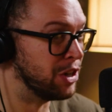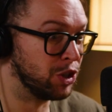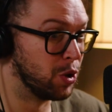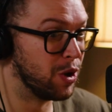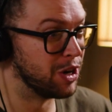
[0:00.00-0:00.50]

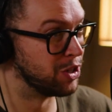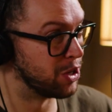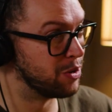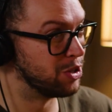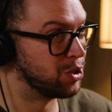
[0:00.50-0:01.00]
enjoy or
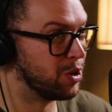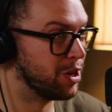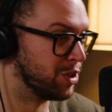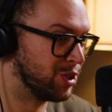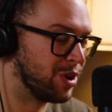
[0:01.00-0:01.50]
don't enjoy
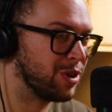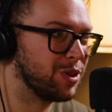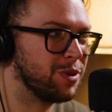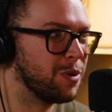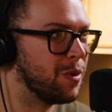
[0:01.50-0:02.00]
or struggle
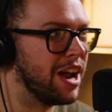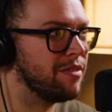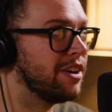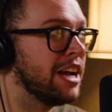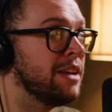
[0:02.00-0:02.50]
through or
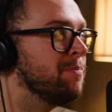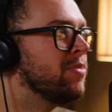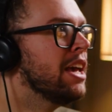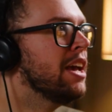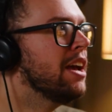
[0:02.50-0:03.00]
whatever. And
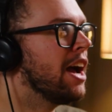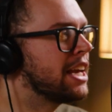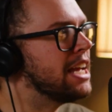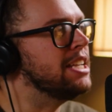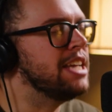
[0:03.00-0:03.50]

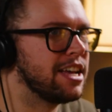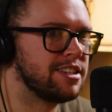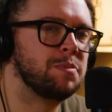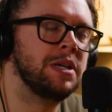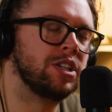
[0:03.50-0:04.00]
again, yes,
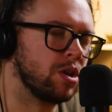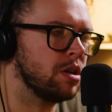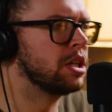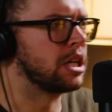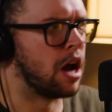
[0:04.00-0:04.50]
it's being turned
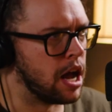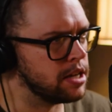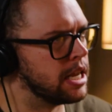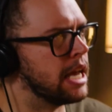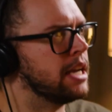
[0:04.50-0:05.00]
into
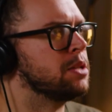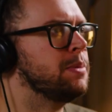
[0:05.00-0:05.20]
content, it's